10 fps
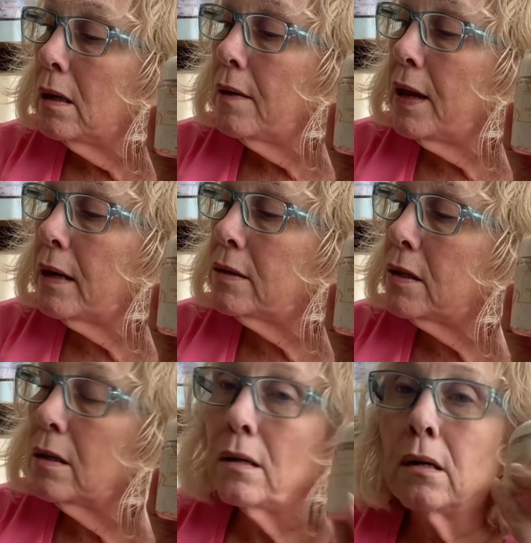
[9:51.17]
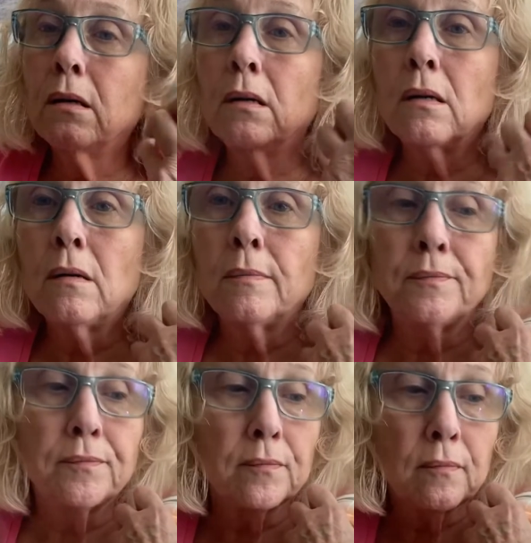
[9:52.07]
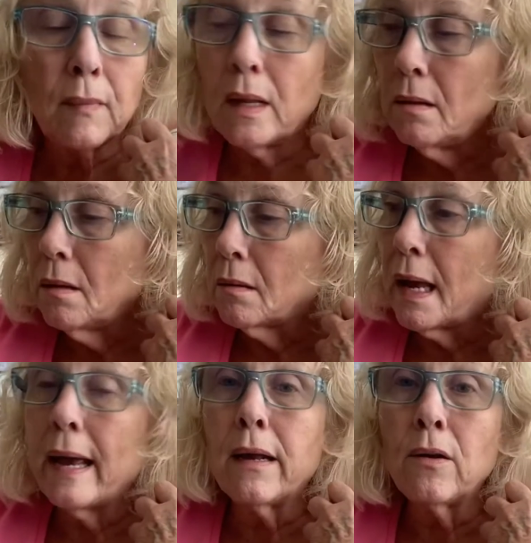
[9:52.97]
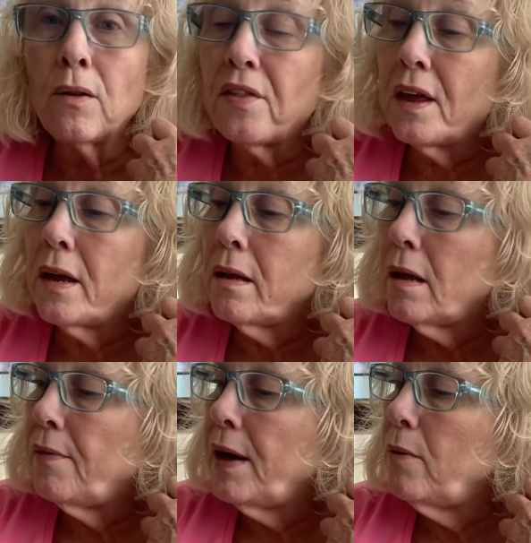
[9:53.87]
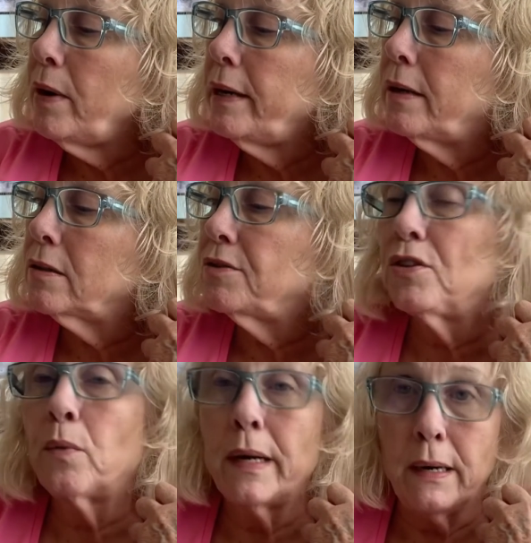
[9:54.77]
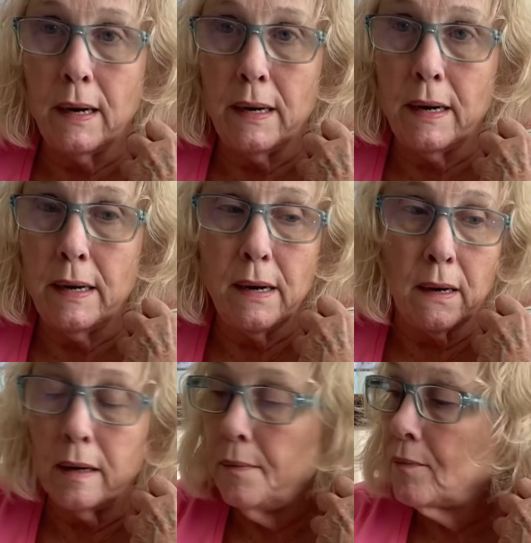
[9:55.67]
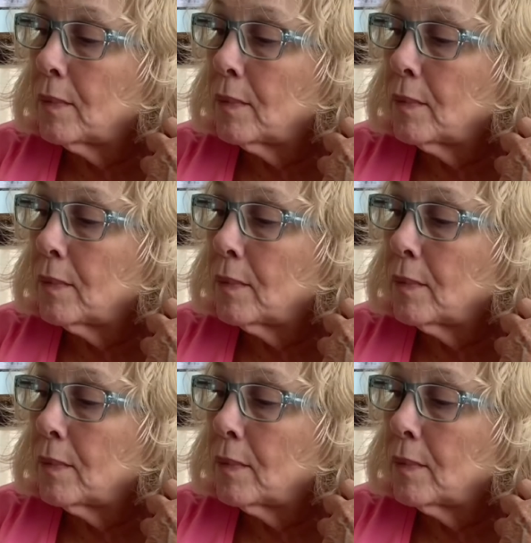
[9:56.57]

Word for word: that little candle thing, uh, that retails for $29.99.